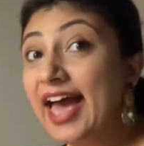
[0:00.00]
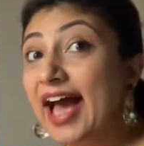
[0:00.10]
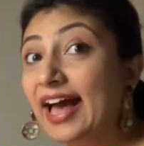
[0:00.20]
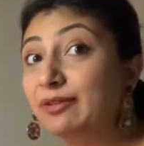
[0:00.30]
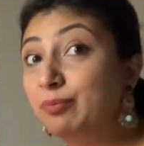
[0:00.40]

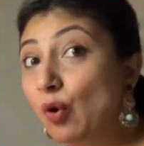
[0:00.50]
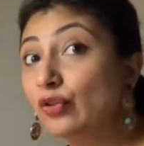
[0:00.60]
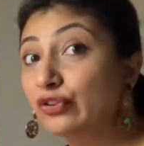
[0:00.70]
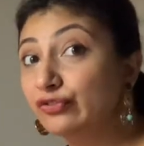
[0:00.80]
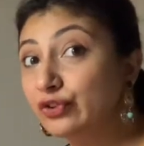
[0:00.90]
And both
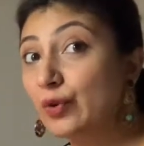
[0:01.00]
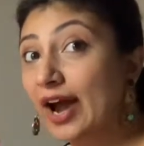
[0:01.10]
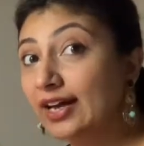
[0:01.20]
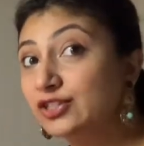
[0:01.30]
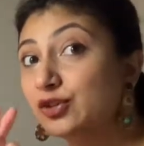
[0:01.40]
of you,
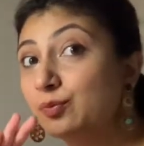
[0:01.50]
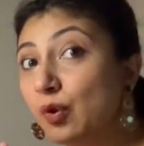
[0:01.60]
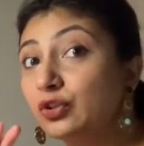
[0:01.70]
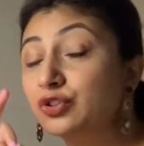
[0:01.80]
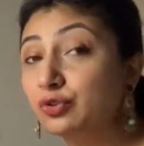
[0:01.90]
as you
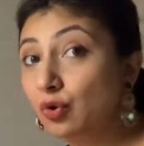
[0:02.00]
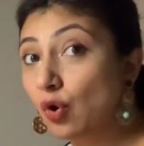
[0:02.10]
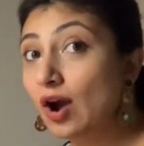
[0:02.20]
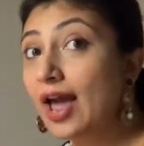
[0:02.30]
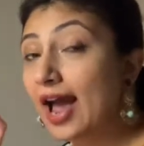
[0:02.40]
both
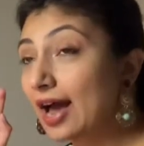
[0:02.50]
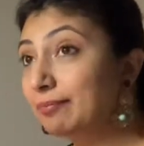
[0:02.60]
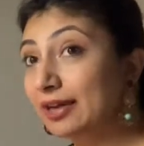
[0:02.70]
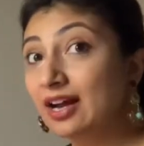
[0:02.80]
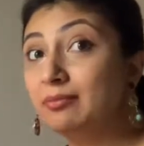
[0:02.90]
grow and
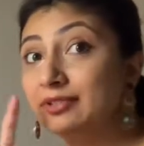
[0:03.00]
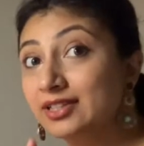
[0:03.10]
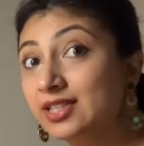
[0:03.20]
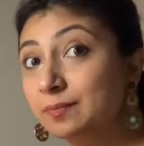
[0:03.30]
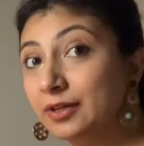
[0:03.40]
become
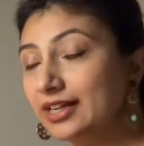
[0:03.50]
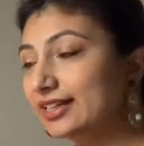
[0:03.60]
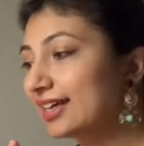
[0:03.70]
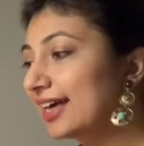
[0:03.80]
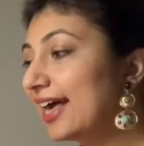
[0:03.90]
disciplined,
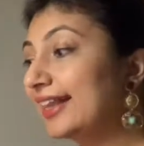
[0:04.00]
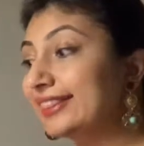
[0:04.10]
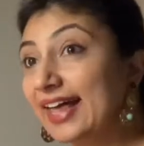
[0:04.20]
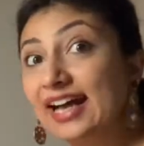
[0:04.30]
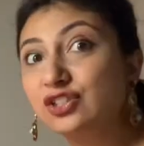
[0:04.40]

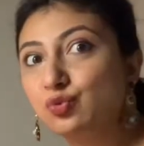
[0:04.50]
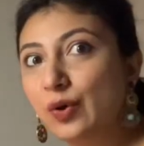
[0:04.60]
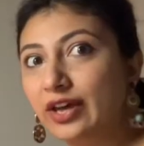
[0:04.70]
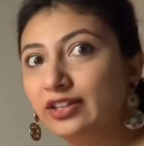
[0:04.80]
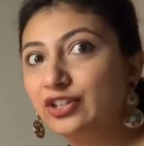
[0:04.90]
that's
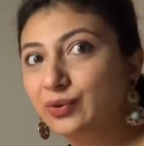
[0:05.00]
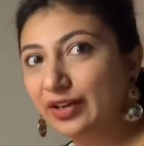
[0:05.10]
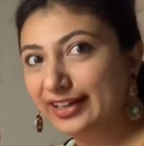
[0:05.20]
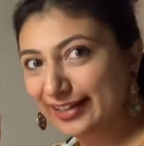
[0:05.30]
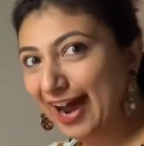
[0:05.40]
when you
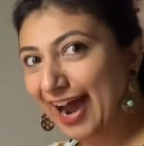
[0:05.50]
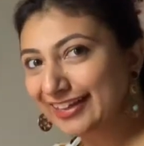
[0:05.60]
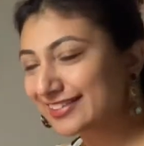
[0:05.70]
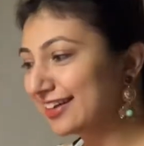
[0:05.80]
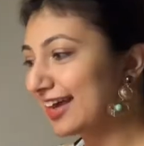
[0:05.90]
are in
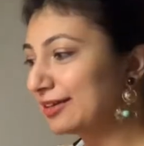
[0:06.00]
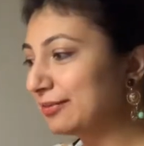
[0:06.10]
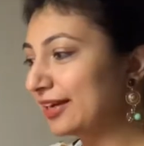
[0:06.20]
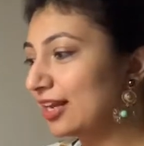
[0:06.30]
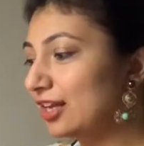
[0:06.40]
highest
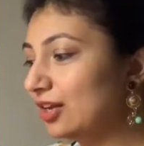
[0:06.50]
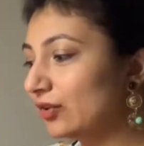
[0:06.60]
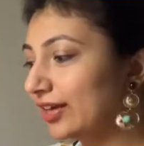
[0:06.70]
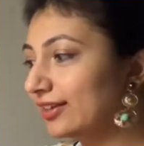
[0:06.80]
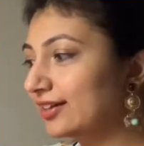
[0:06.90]
alignment. And
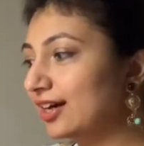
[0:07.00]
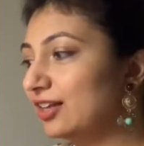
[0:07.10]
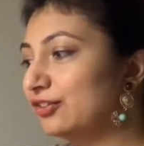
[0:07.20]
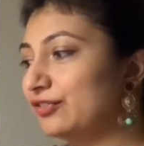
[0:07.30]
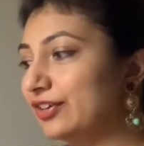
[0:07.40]
look at the
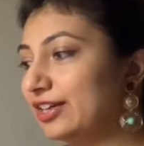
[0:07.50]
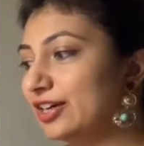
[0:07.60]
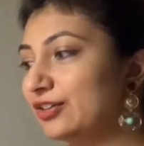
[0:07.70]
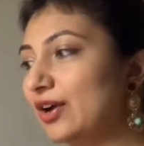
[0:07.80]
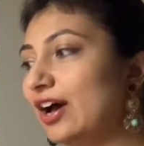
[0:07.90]
color over here.
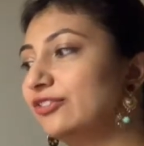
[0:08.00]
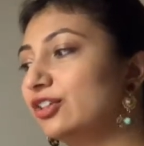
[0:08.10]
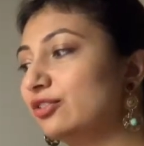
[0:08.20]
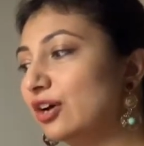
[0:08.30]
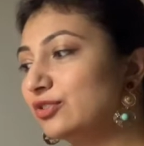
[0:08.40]
You have the
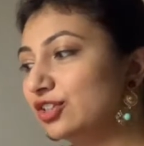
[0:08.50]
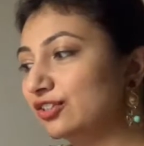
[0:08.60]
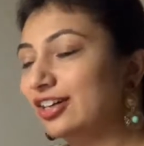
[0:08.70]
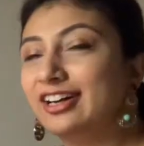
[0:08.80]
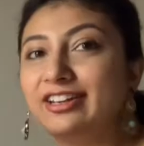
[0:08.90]
crown
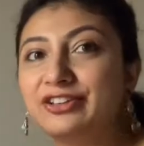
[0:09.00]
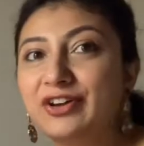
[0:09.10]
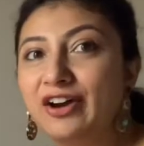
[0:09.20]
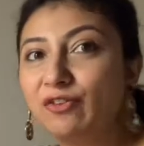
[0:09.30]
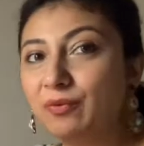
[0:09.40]
chakra color. You
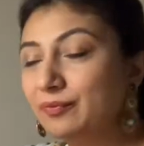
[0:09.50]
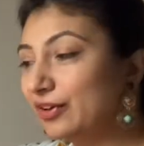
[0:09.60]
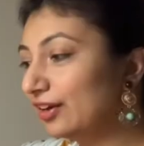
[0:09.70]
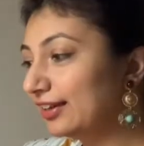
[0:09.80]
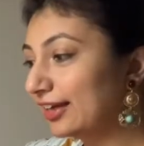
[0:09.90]
have,
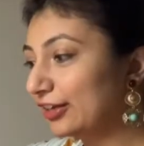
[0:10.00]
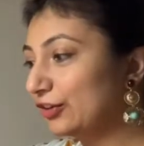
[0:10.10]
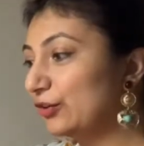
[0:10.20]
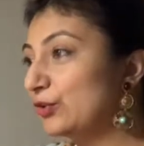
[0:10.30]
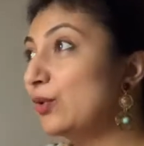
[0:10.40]
like, you
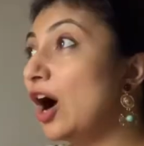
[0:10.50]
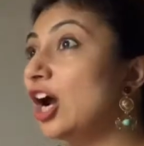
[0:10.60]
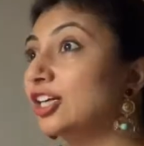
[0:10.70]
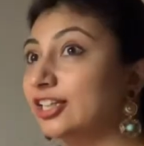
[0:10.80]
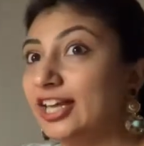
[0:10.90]
know, you
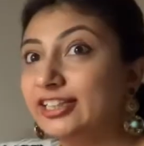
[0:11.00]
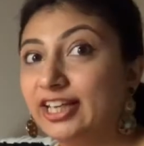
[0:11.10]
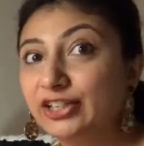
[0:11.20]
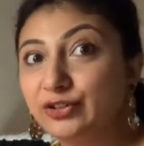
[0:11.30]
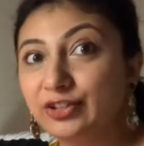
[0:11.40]
are
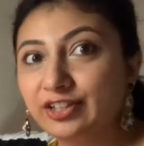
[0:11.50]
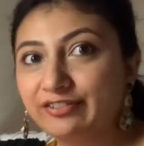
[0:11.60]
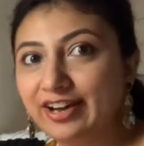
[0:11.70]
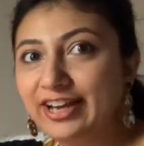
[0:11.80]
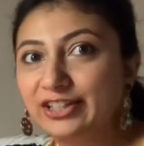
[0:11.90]
connecting to the
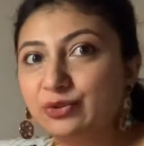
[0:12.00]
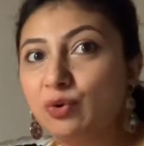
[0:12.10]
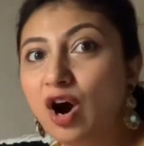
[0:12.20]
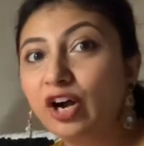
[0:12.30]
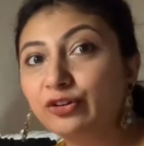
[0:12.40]
divine. You
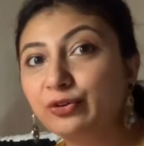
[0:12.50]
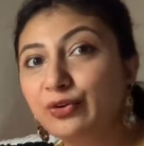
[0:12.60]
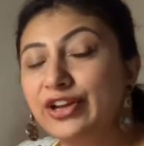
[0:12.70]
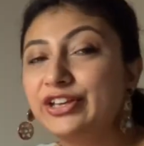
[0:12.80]
are growing.